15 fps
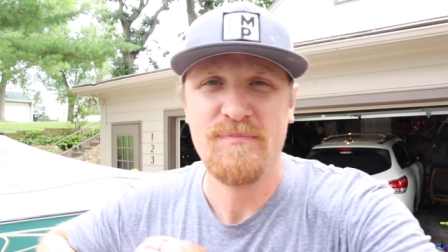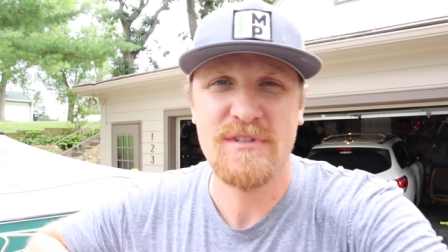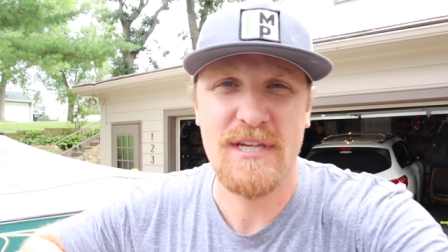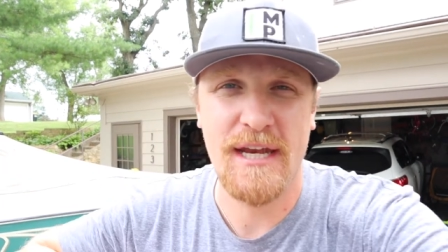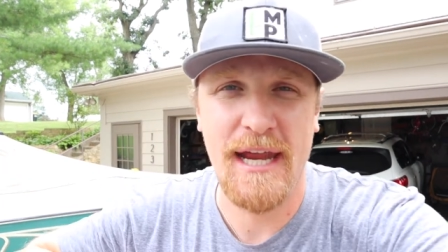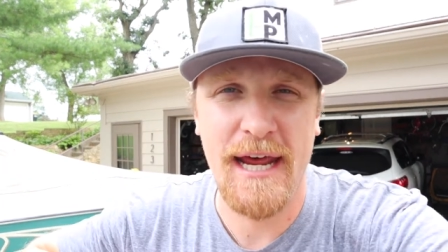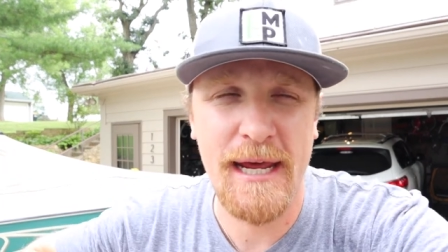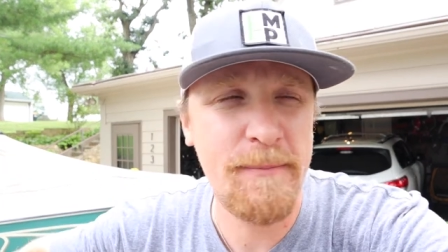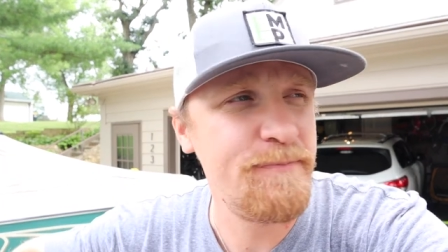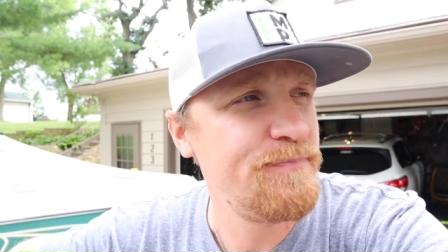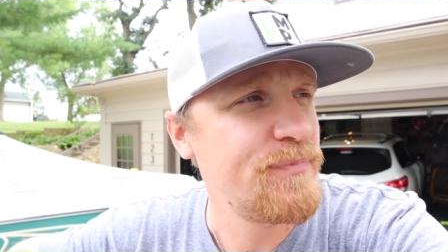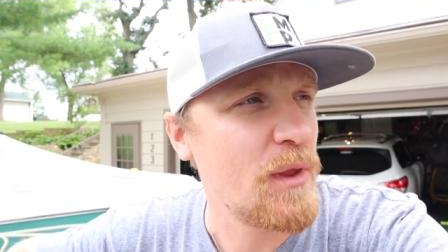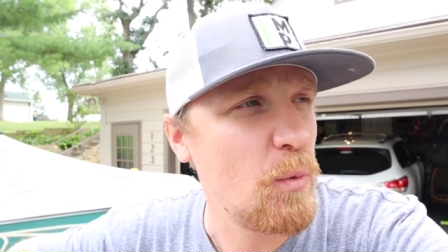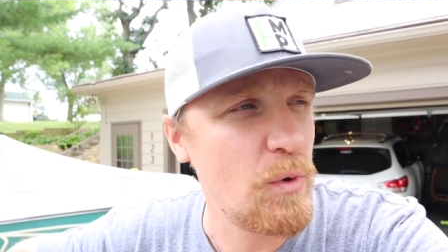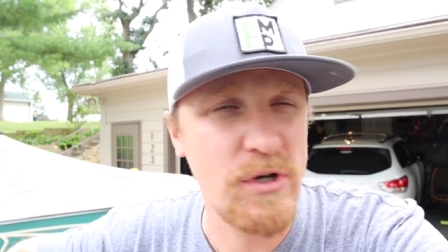Today
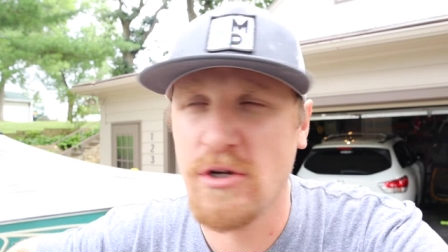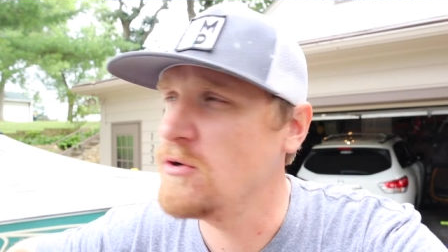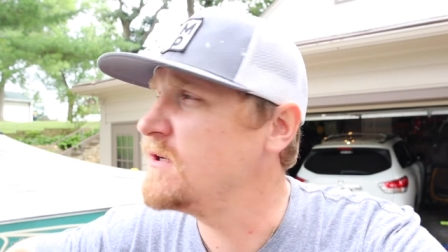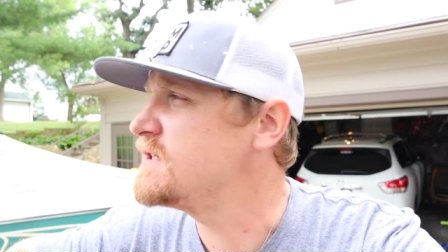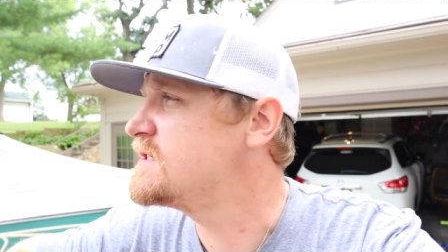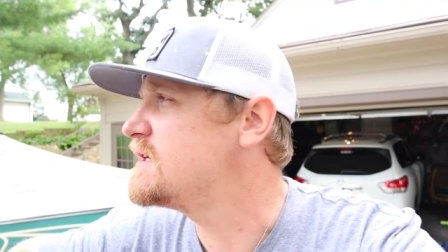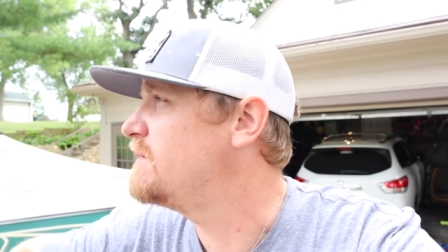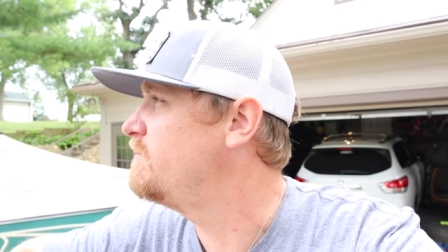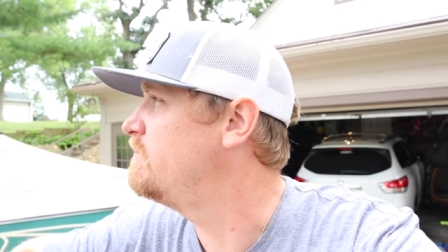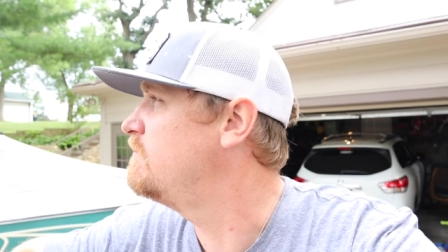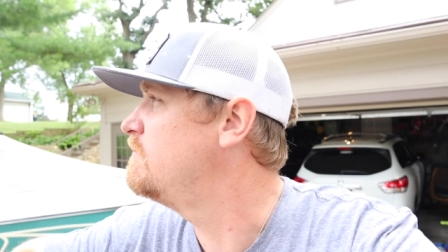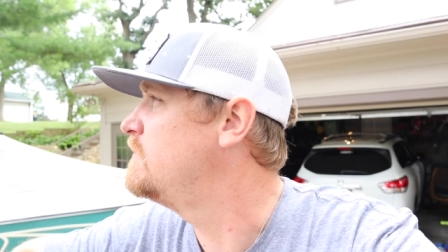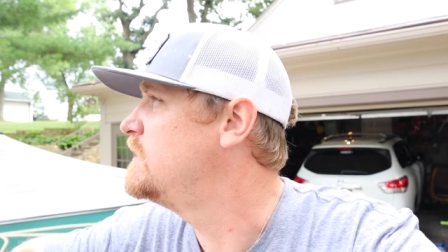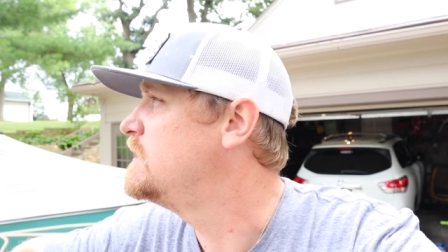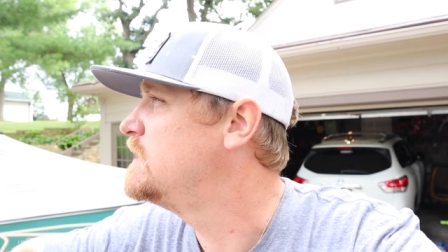we're doing
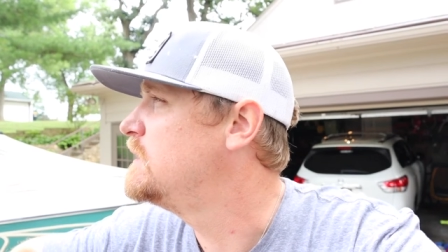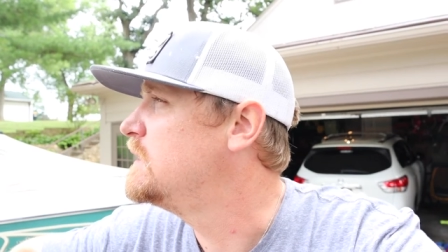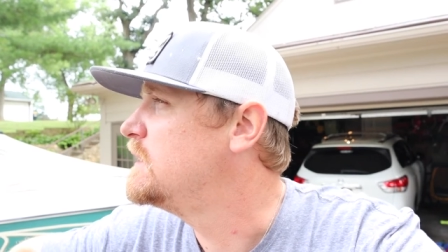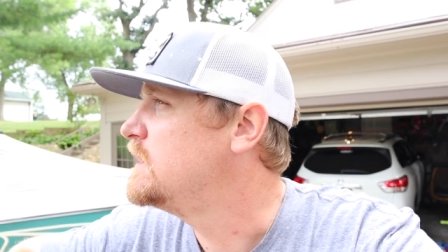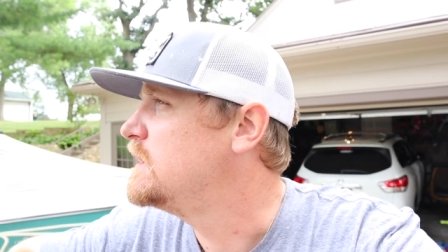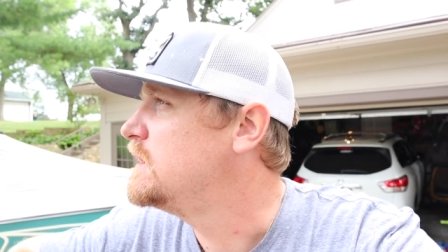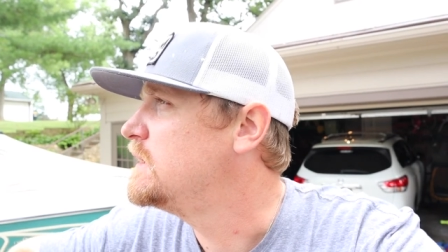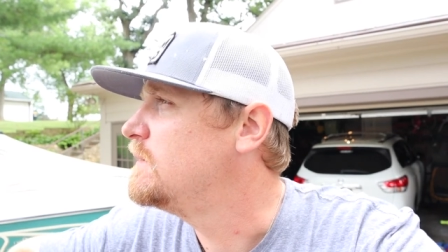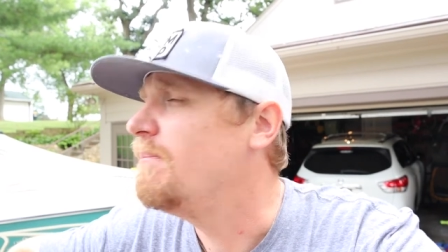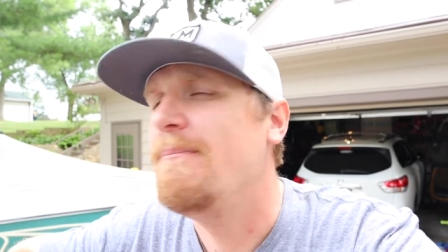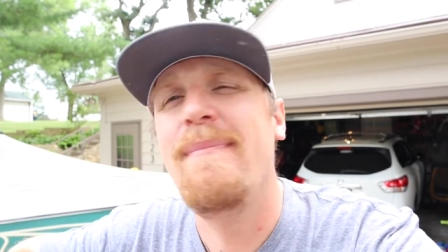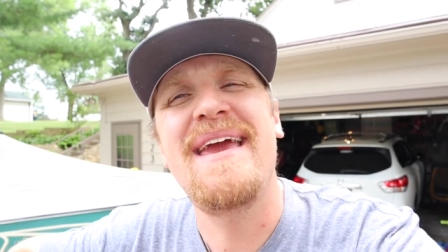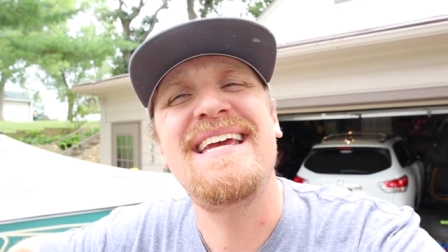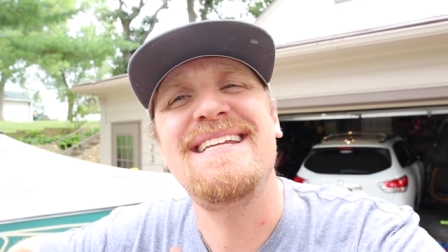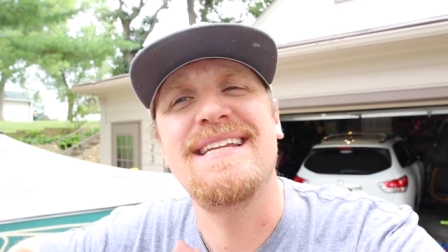some
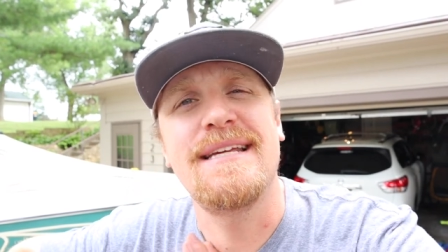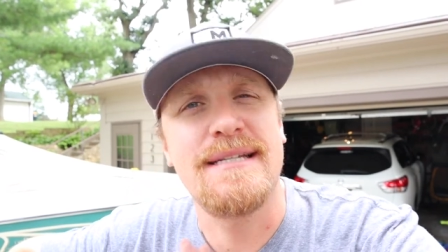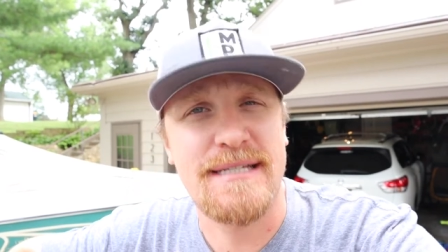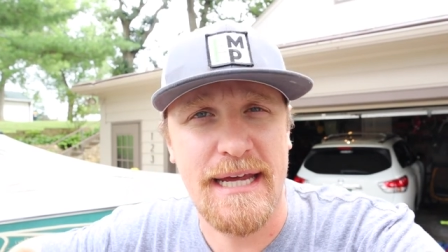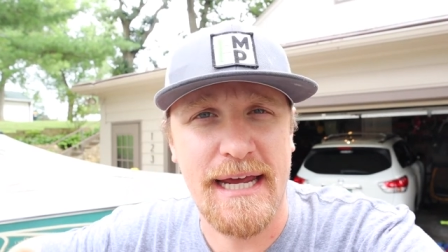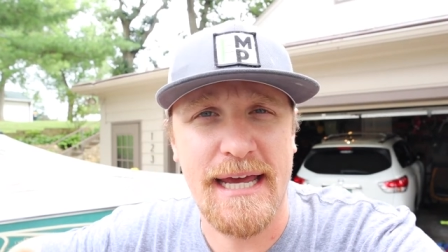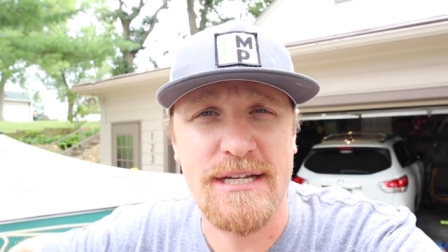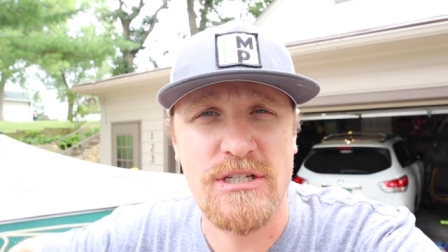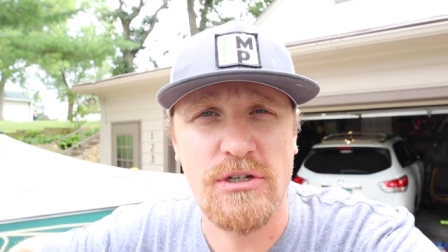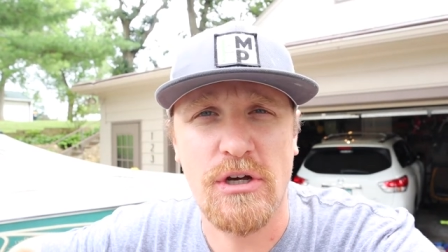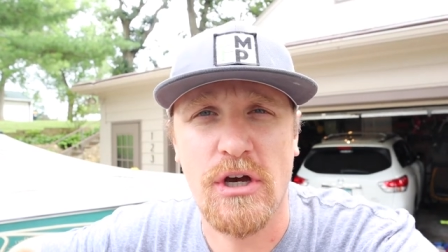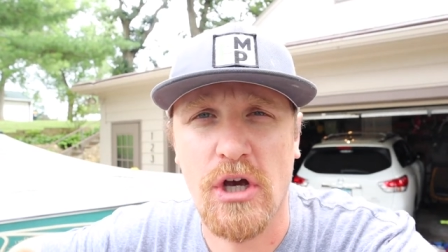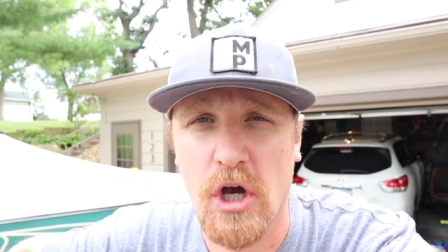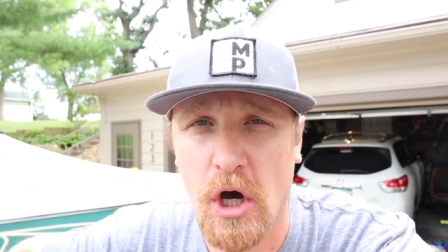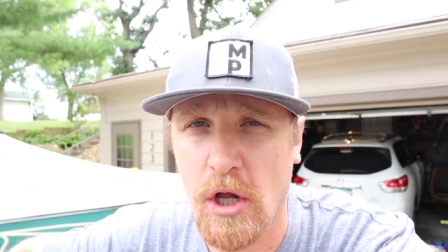maintenance I guess you
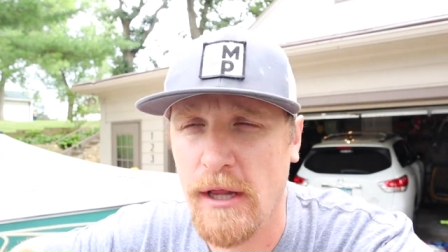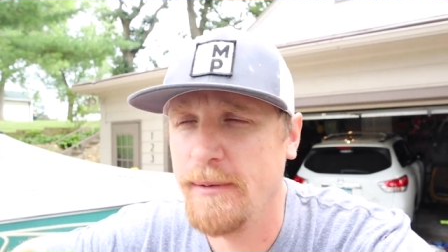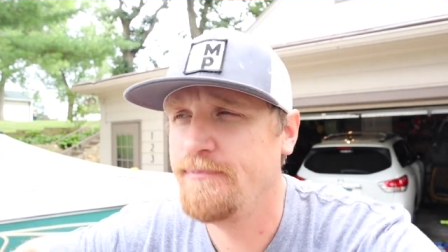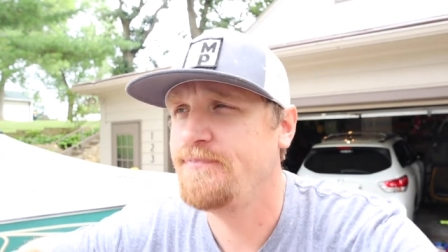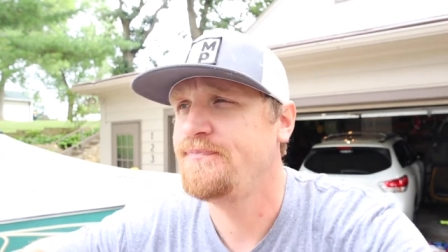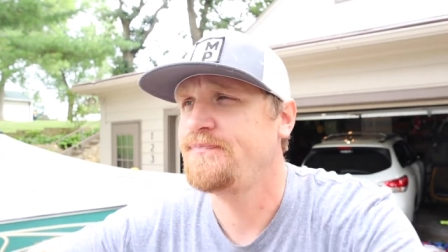could call it.